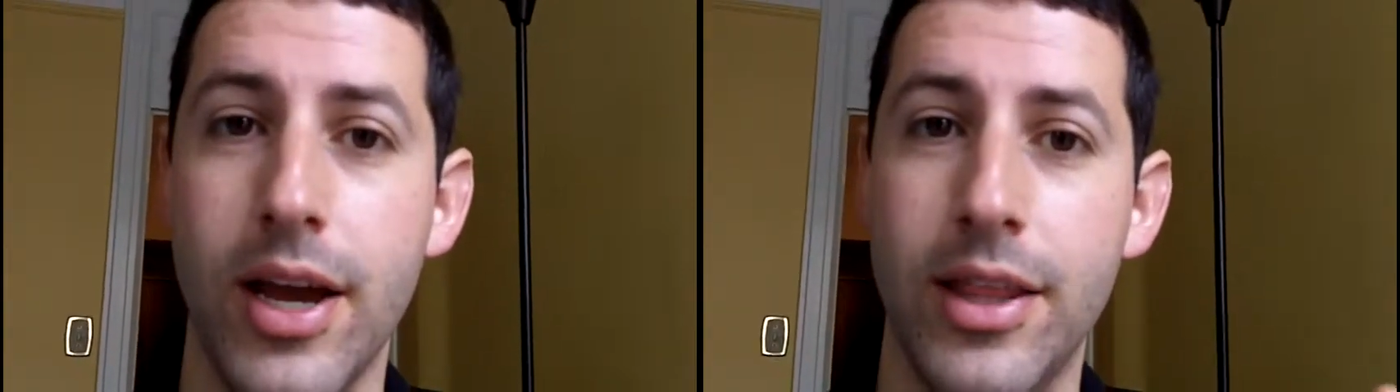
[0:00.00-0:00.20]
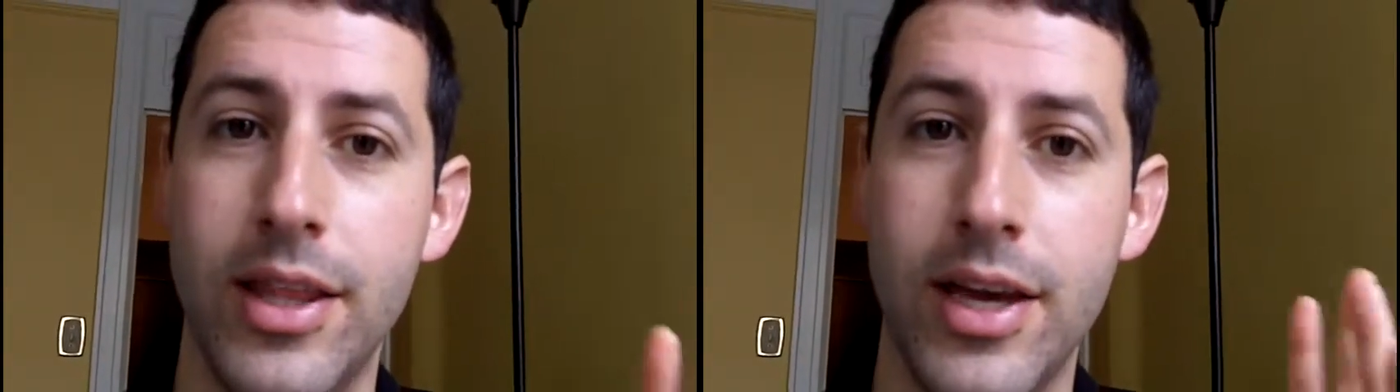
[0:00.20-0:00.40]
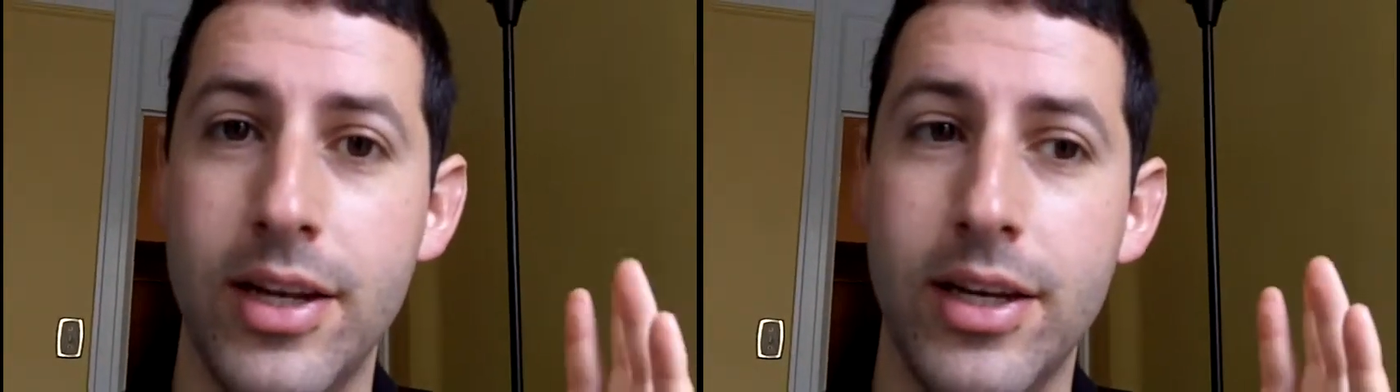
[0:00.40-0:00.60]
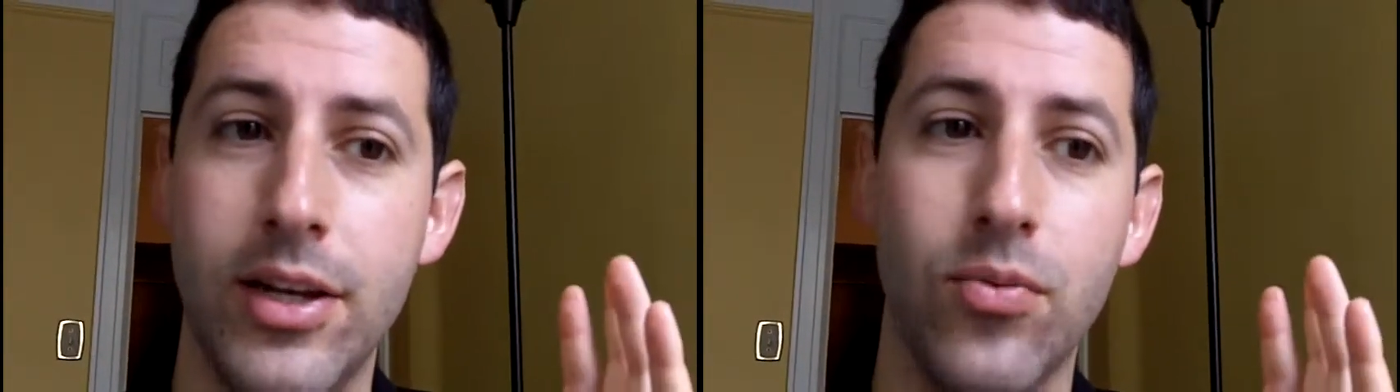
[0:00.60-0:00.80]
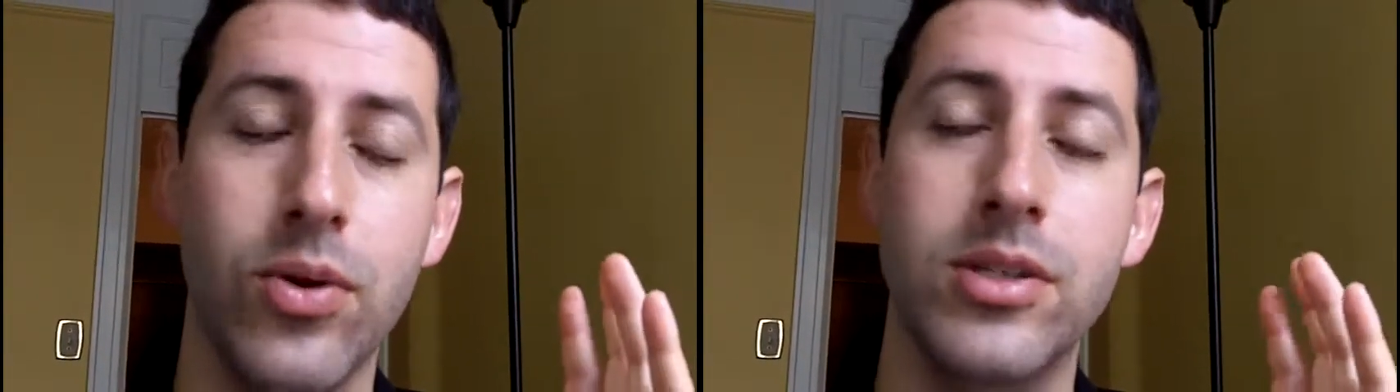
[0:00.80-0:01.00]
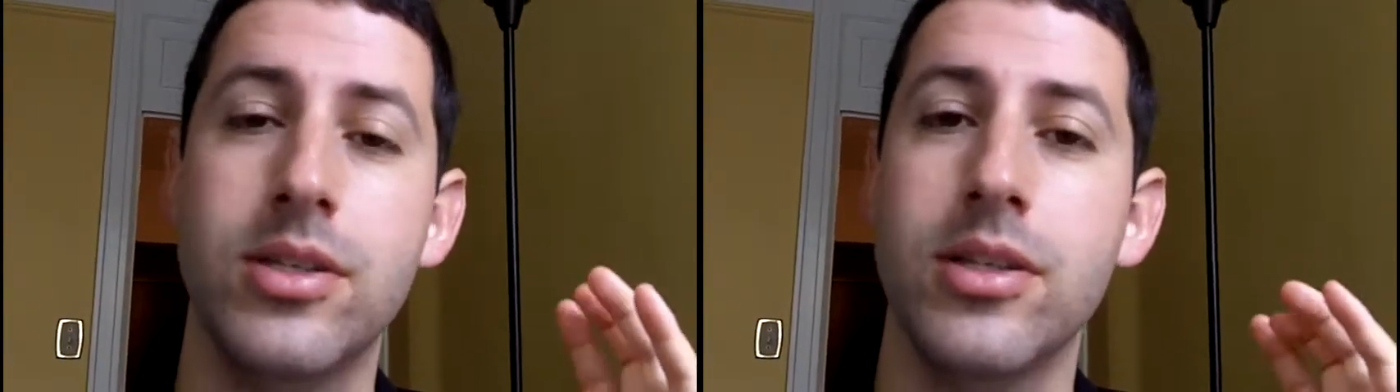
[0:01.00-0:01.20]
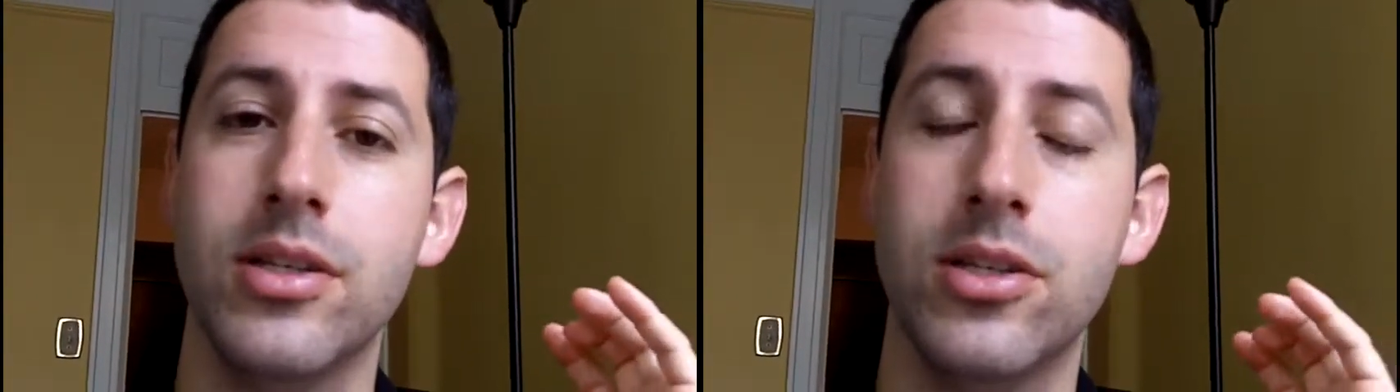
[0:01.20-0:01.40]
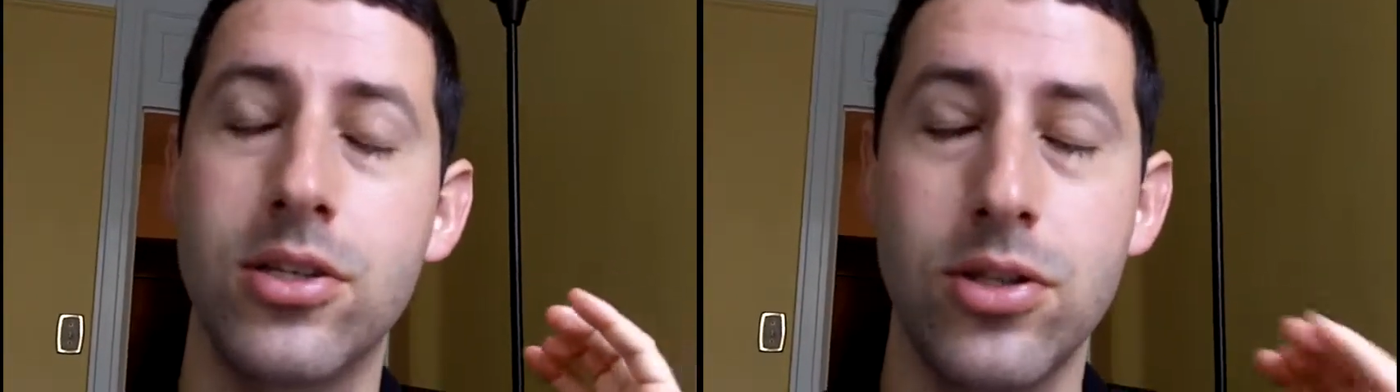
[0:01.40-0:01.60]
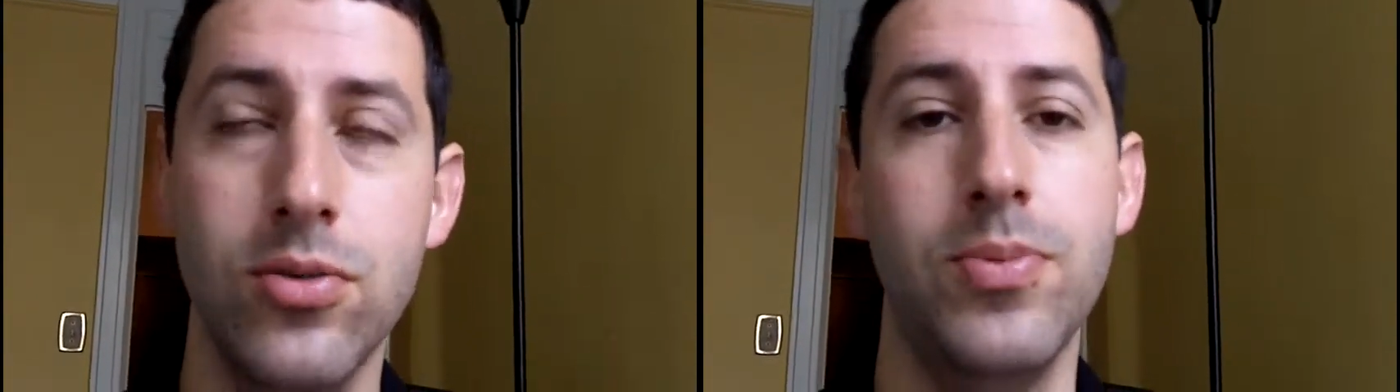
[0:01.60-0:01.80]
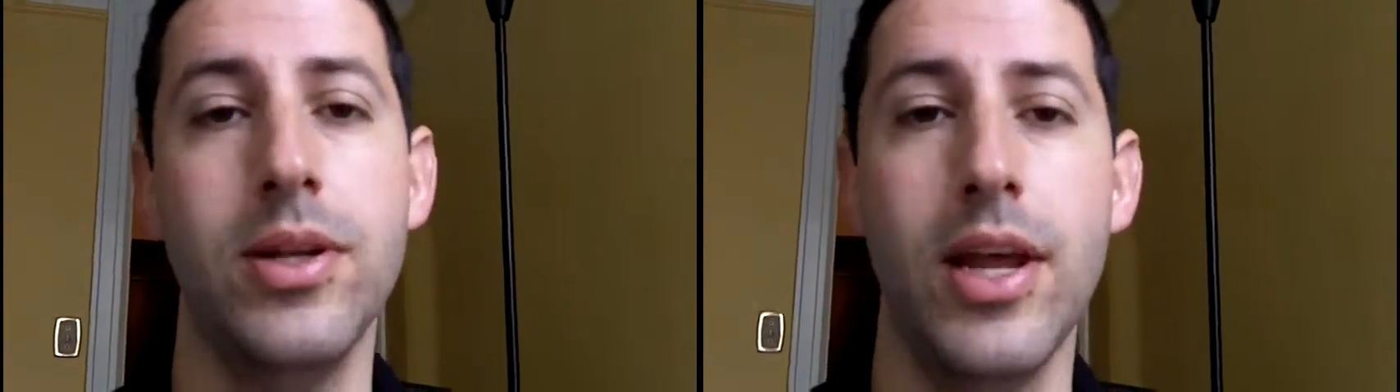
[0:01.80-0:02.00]
and then it runs into this
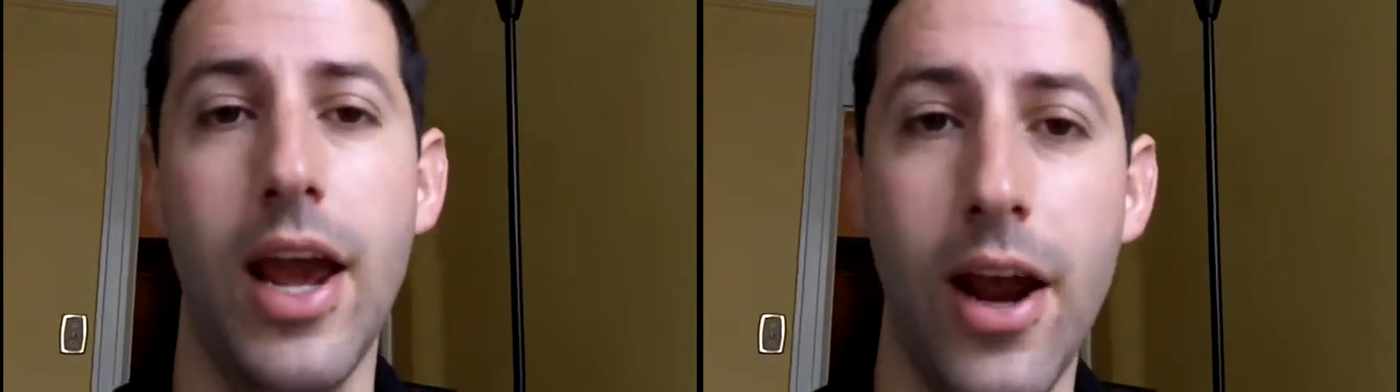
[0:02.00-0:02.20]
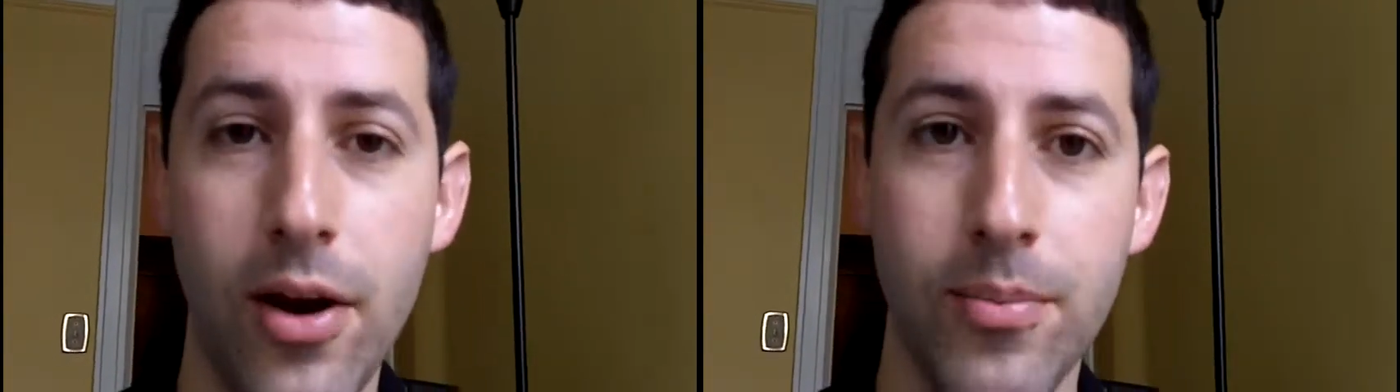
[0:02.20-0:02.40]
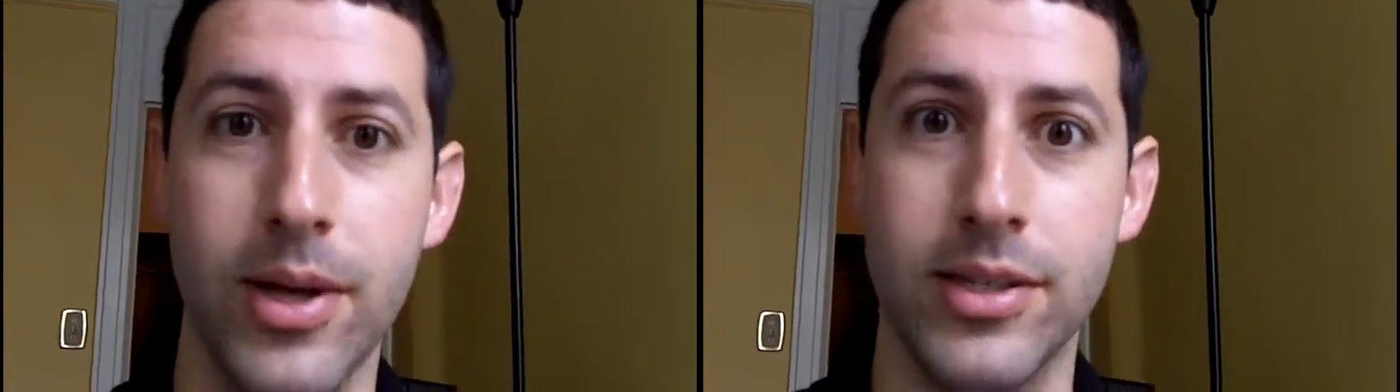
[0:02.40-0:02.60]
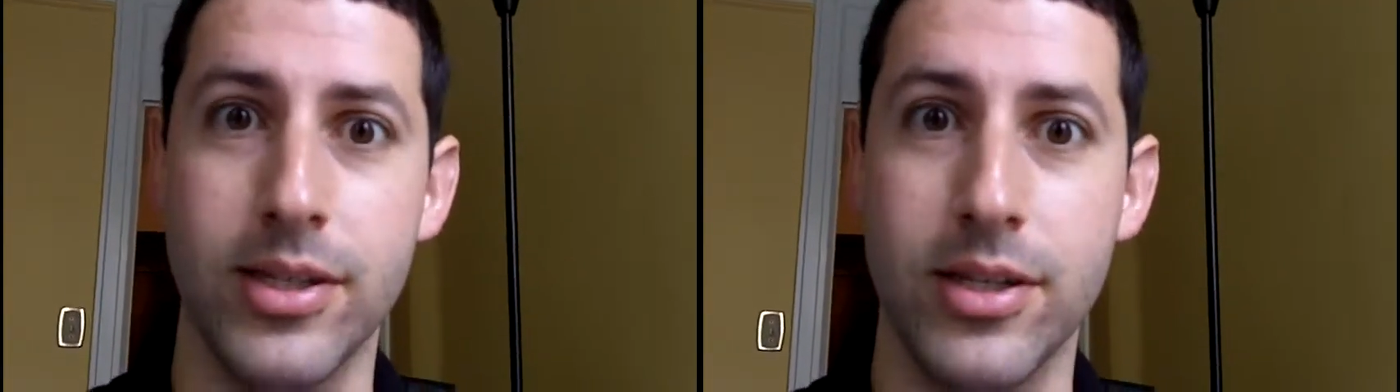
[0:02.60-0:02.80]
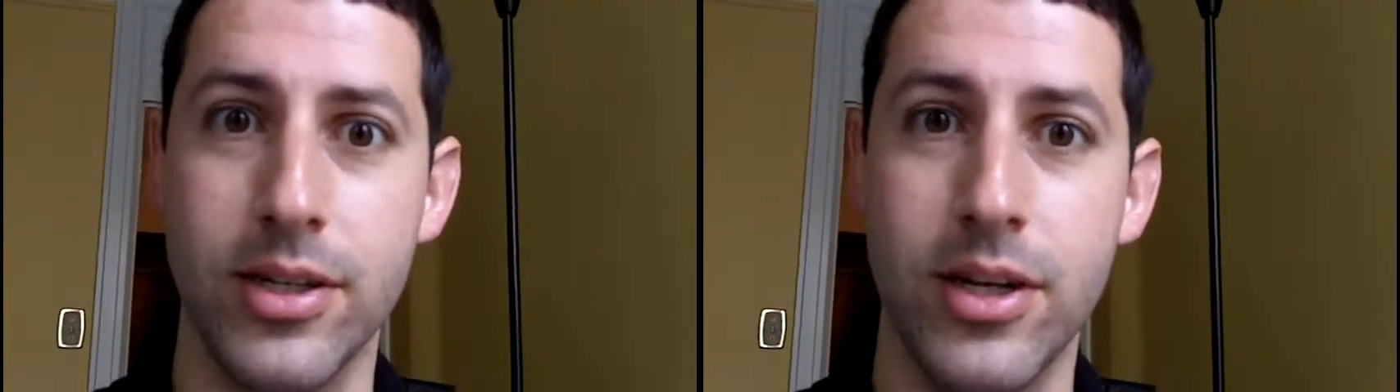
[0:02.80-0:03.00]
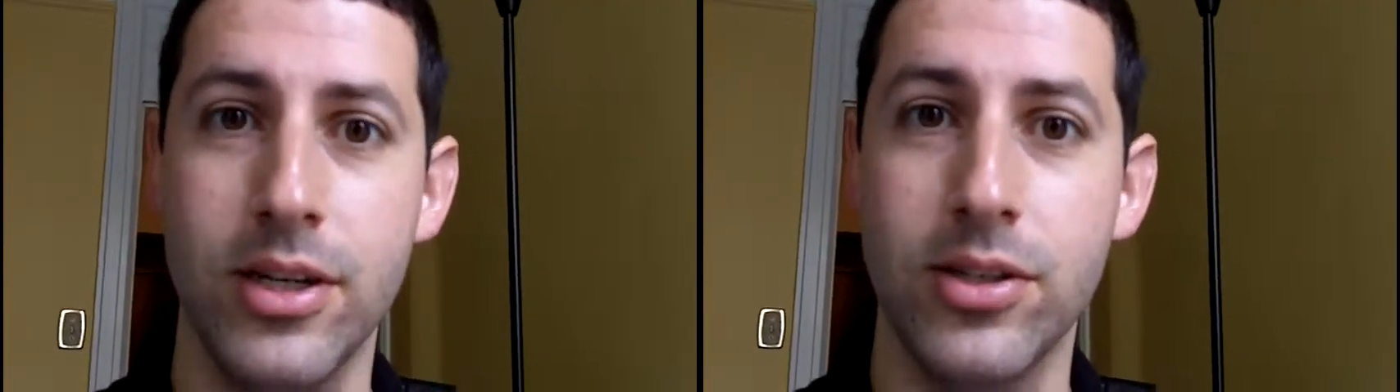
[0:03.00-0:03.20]
stupid error message.